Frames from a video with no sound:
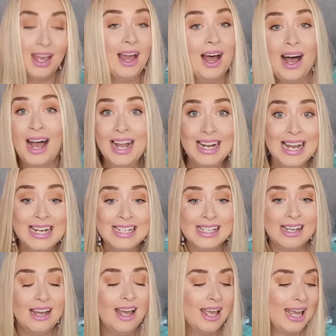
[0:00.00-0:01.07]

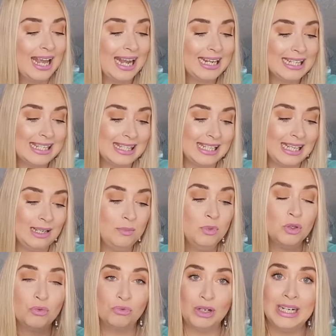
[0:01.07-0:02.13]
Highlighter, it seems
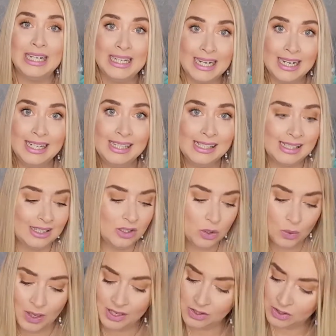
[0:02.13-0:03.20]
really nice. It's
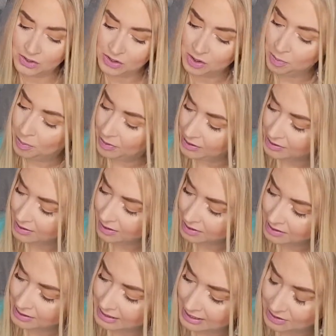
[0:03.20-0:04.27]
quite subtle, but it's actually
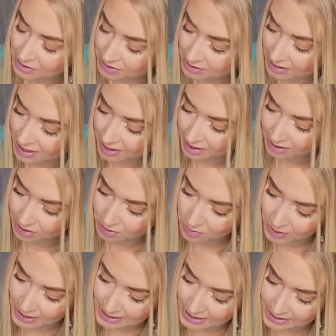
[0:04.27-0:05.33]
stayed on there
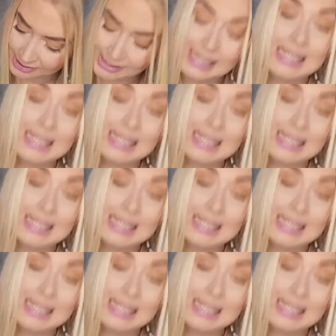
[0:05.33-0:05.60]
quite nicely,